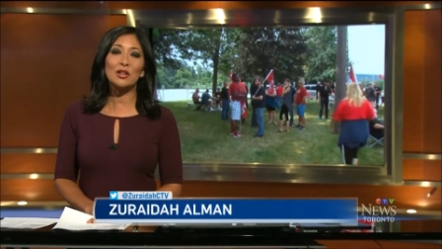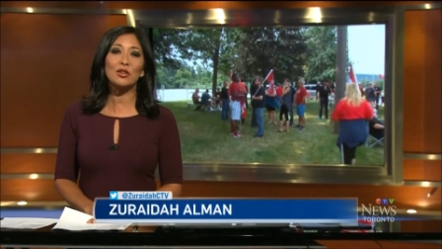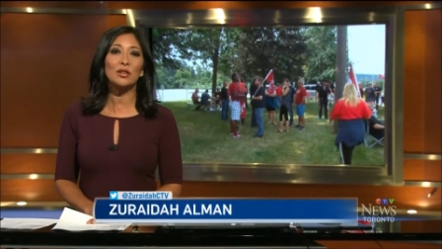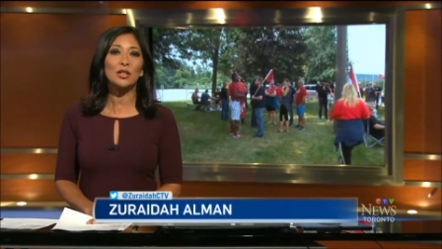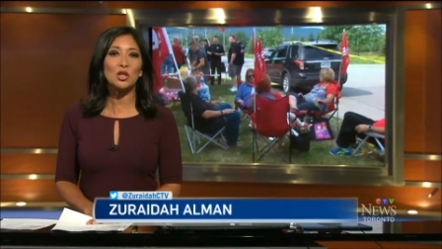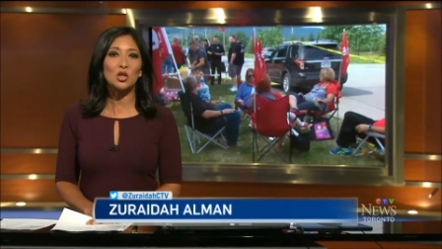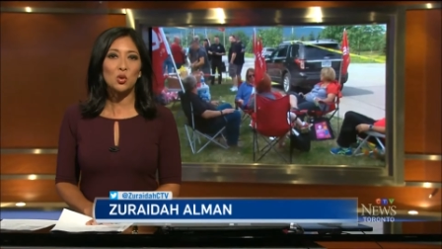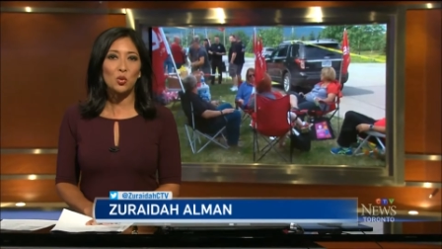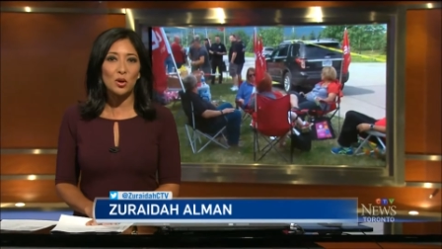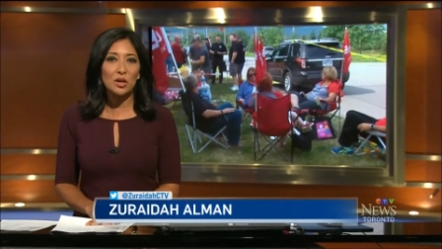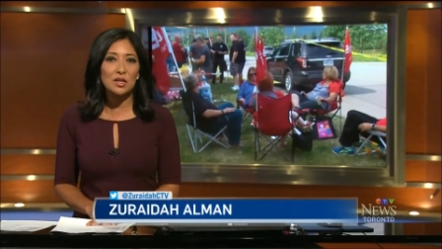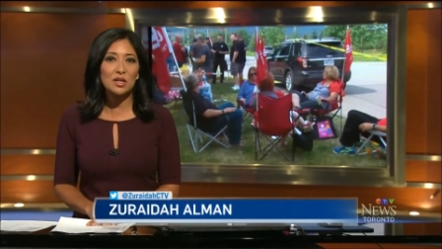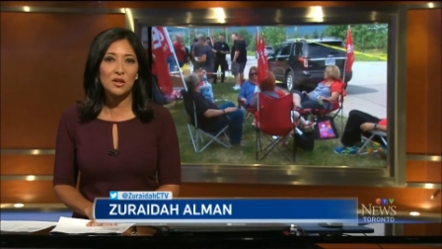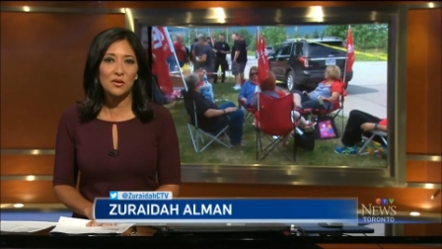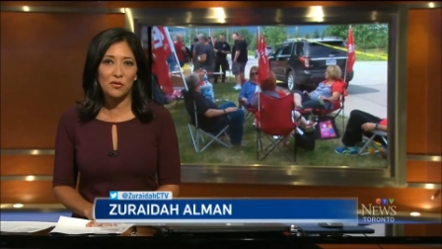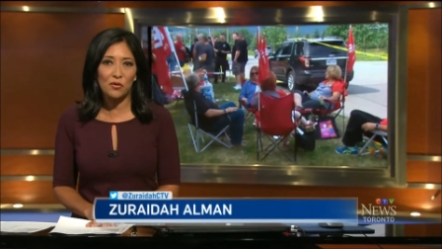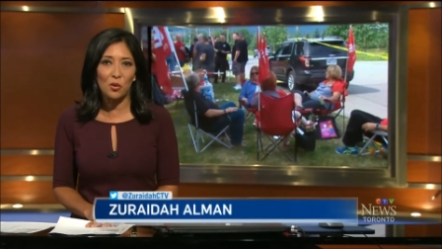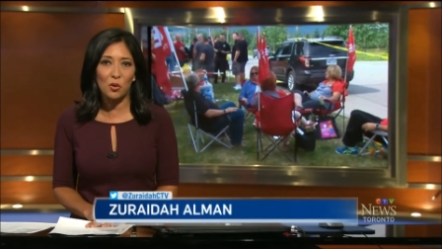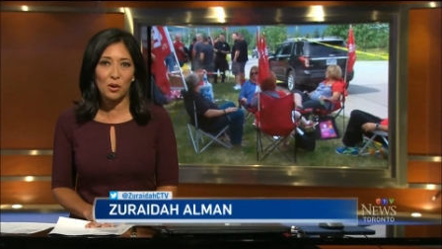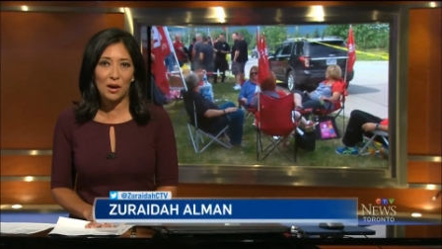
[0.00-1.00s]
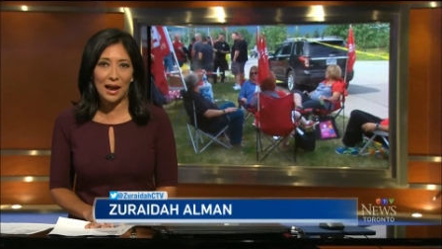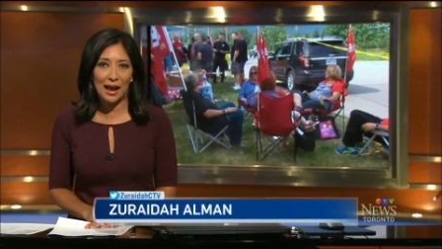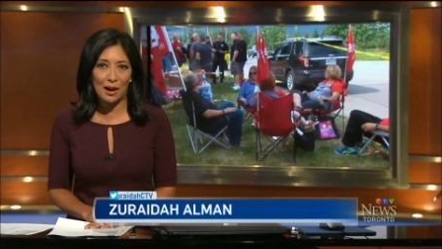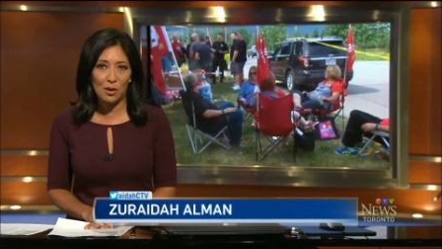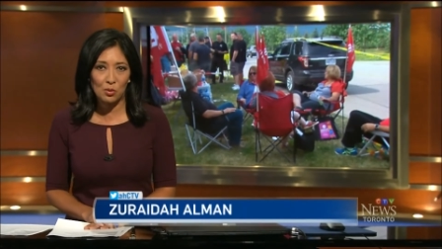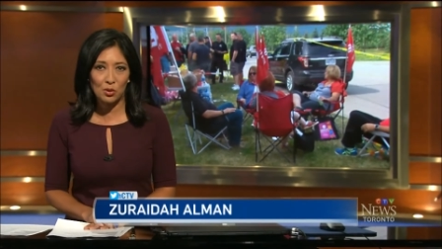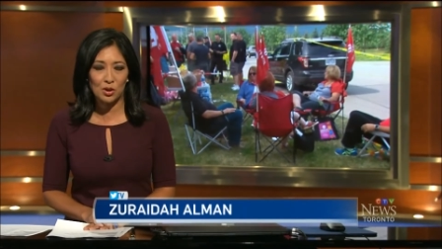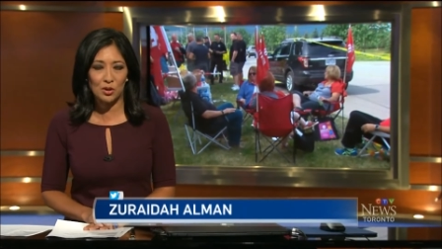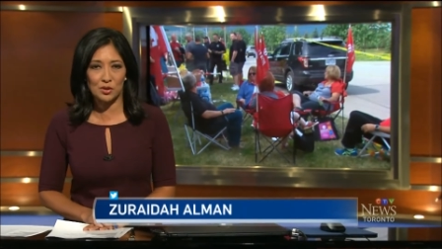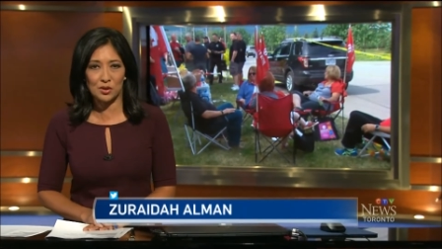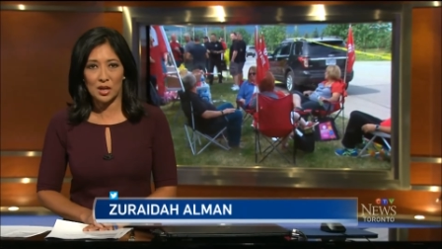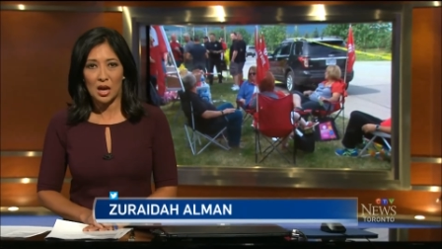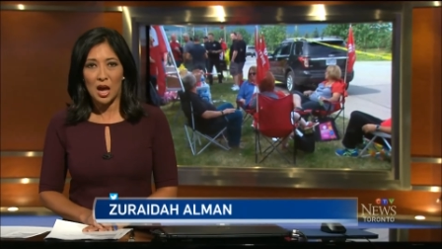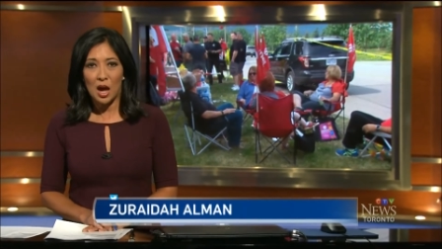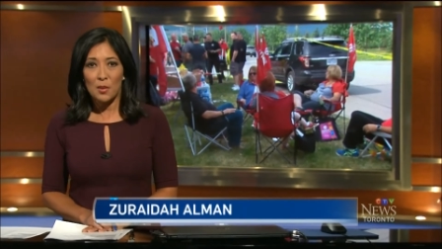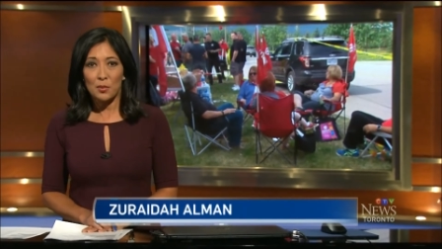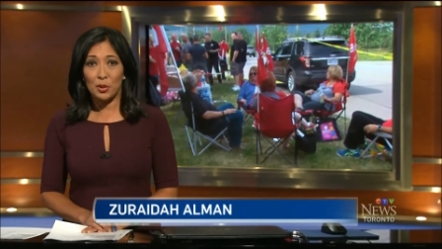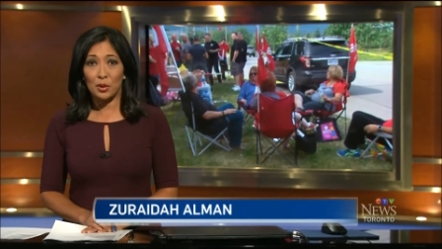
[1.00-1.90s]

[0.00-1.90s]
nearly 24 hours.